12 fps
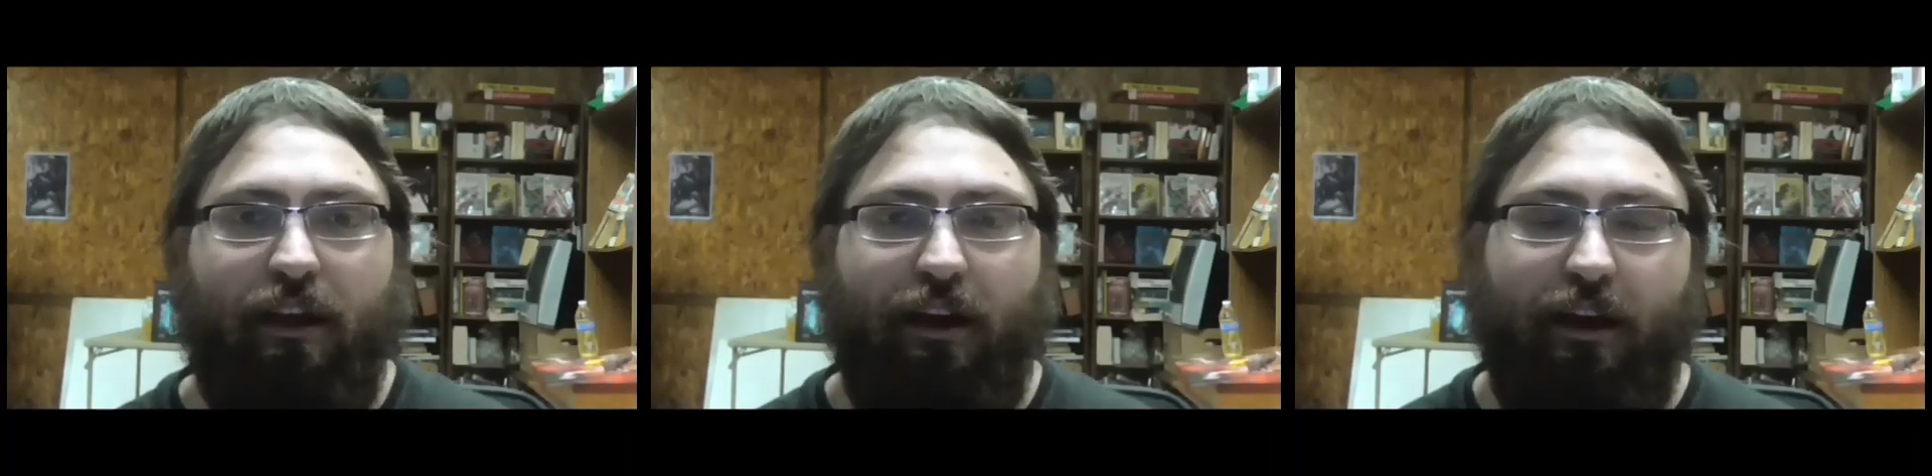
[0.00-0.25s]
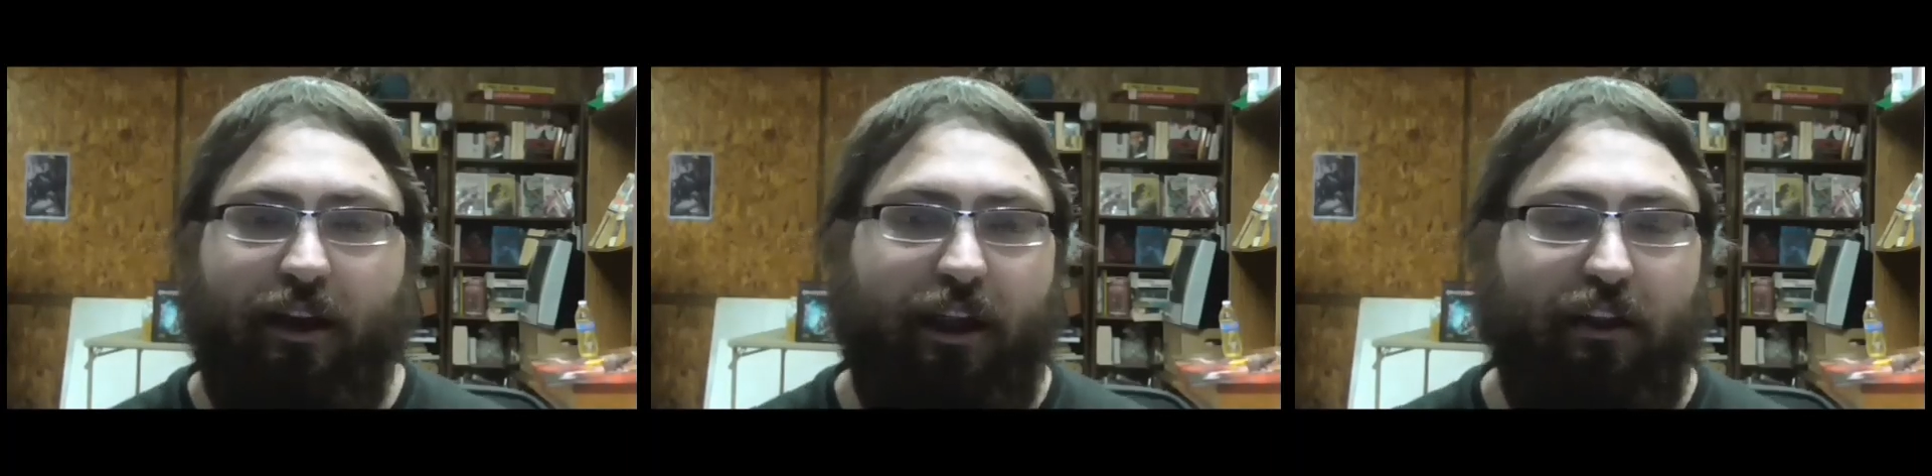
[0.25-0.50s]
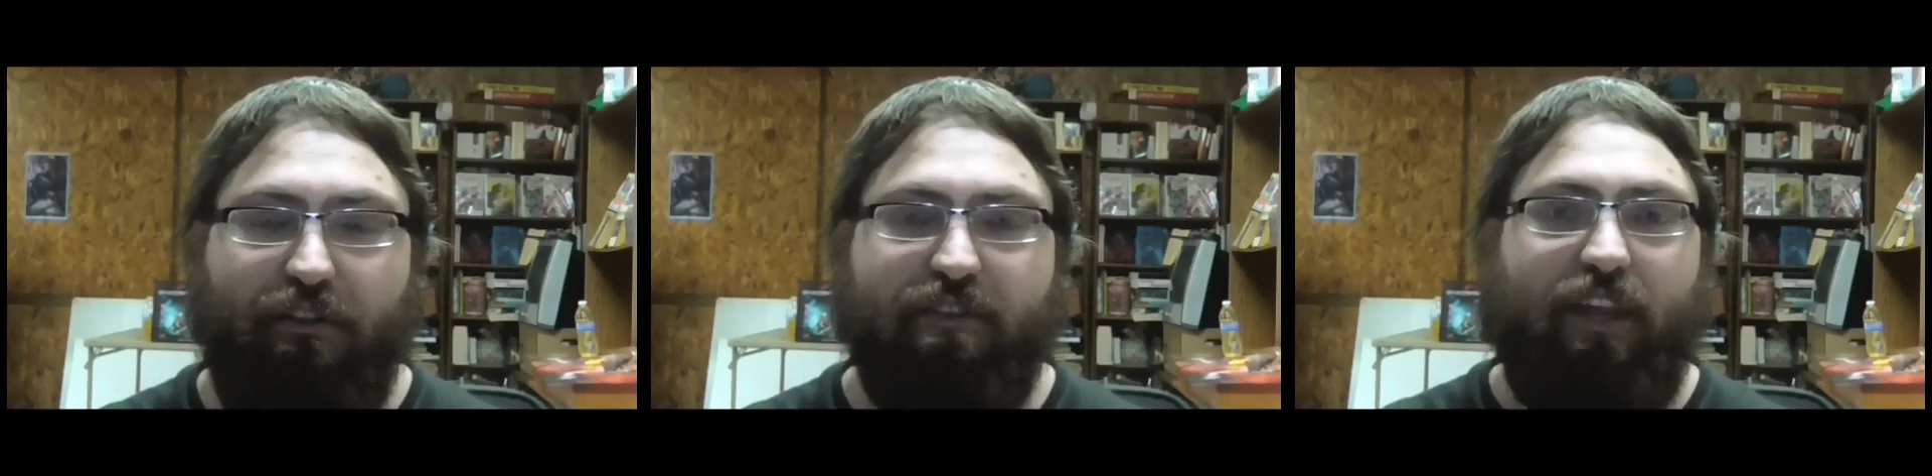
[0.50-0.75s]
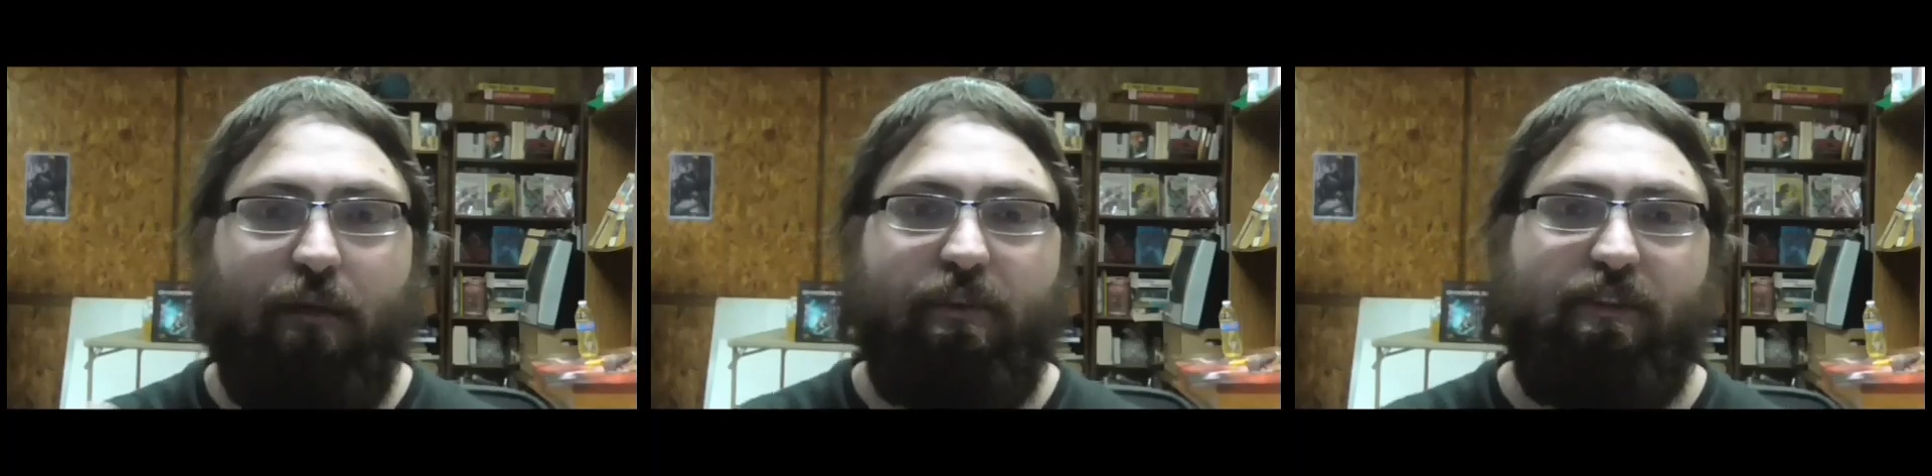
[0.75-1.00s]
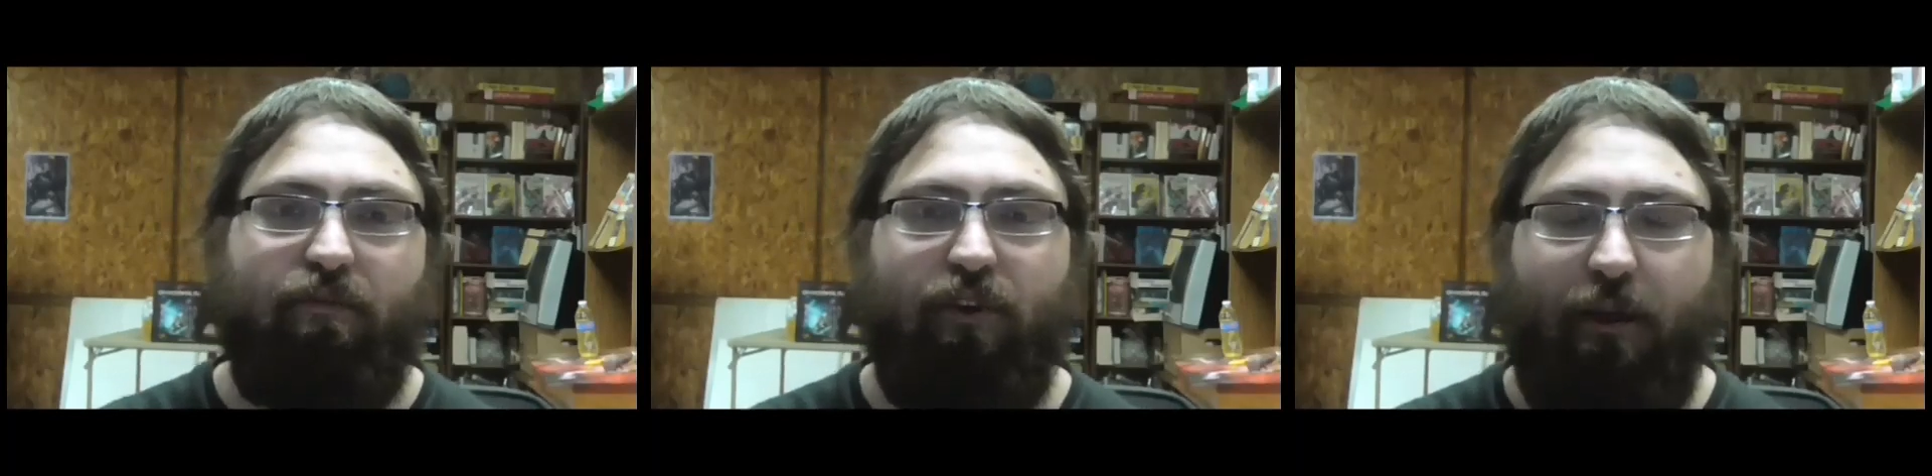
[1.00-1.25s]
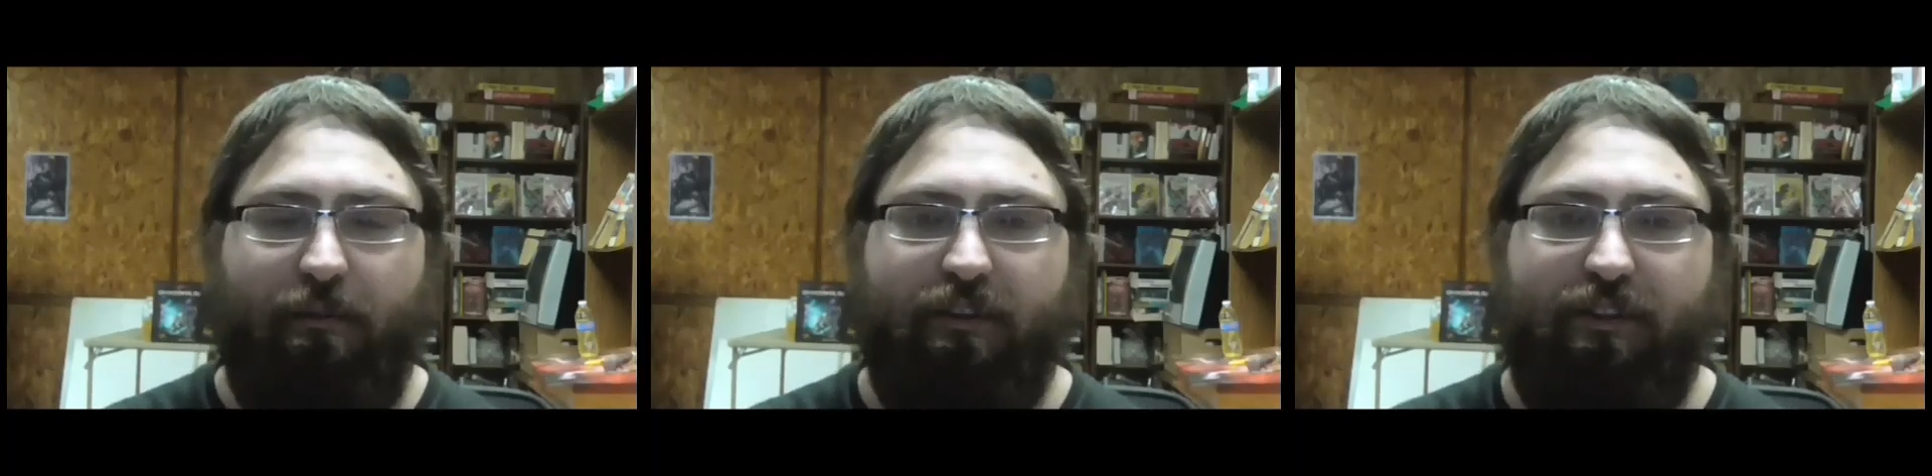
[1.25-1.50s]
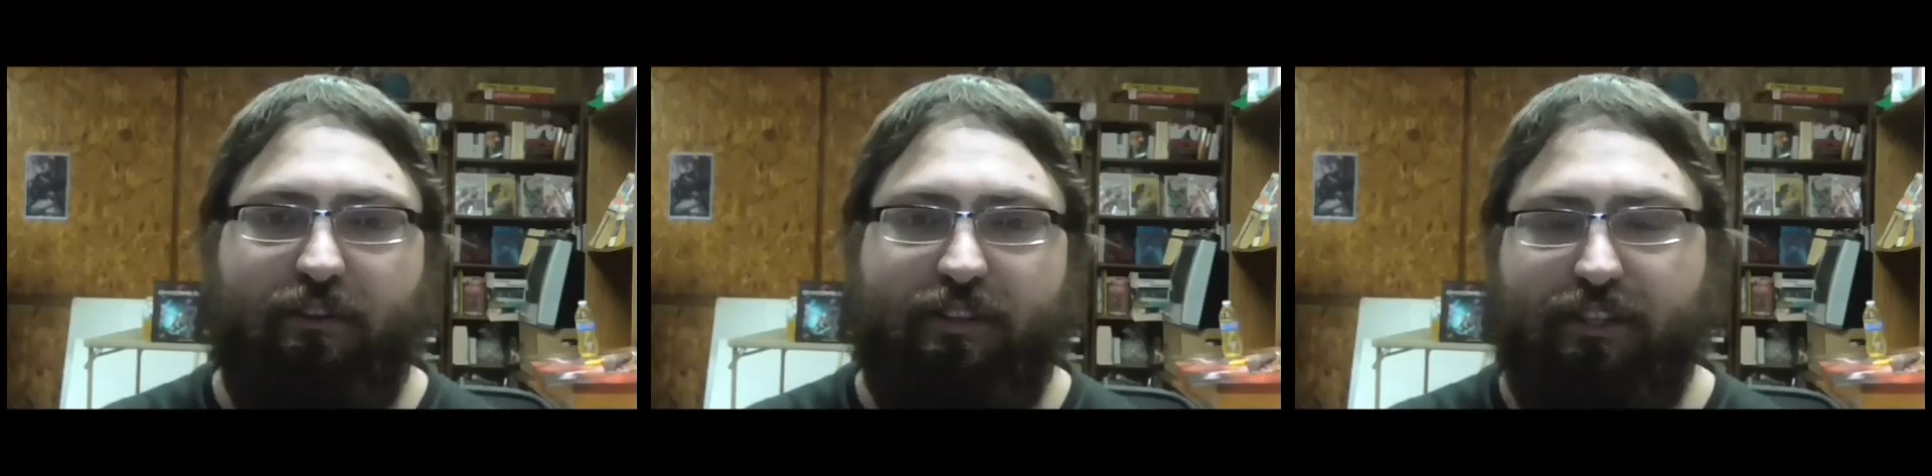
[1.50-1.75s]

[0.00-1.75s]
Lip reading: and I hear there's going to be some good episodes.